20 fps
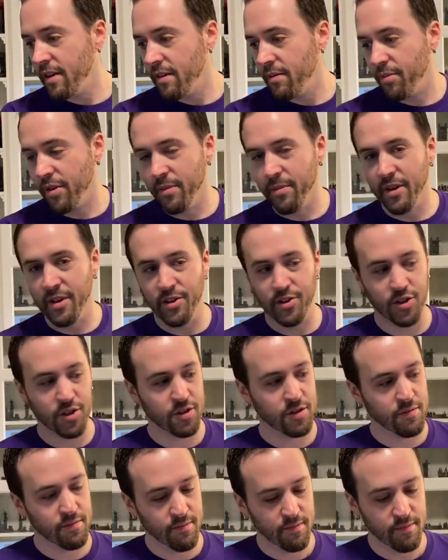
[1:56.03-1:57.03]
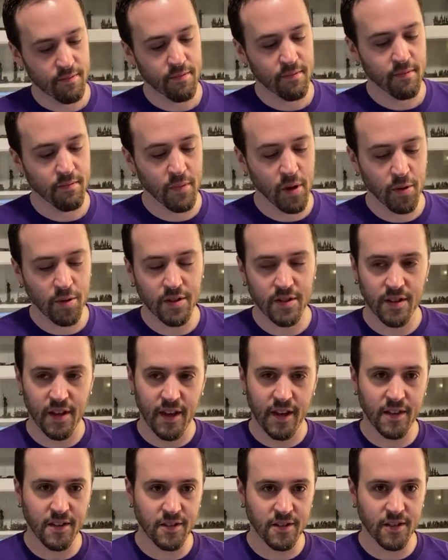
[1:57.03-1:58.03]
Pretty much most
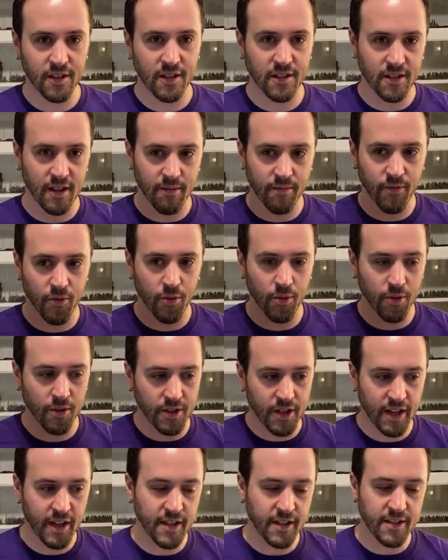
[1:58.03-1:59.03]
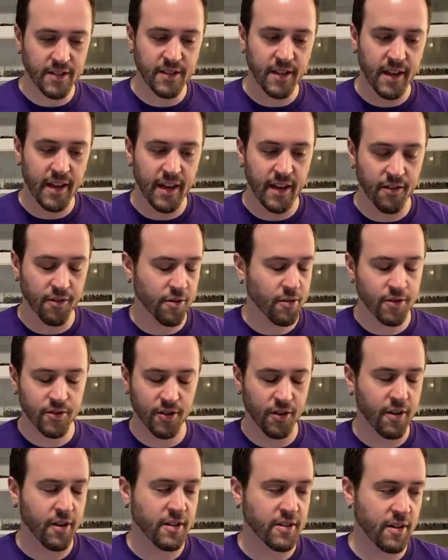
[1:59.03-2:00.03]
things except for dice,
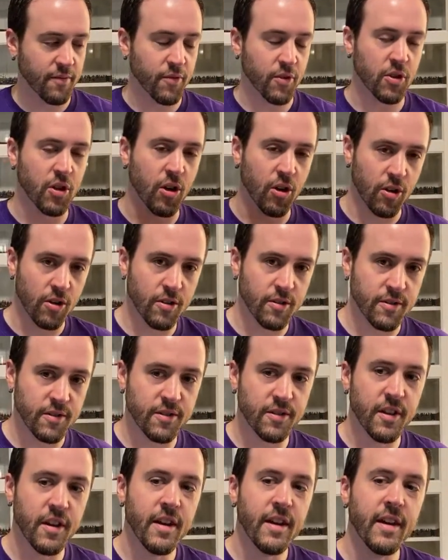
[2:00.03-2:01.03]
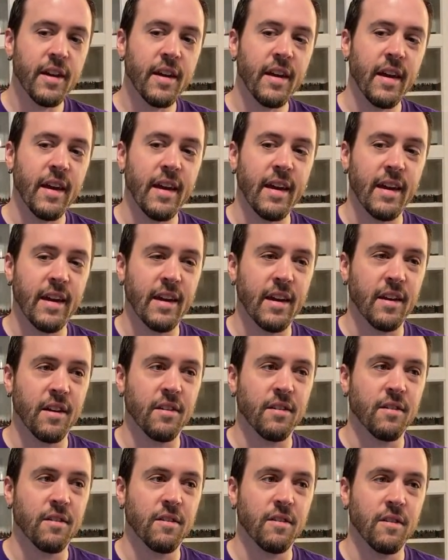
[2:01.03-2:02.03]
except for cards,
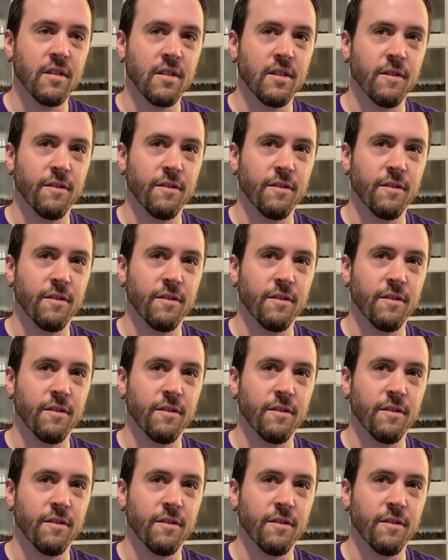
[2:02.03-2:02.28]
and the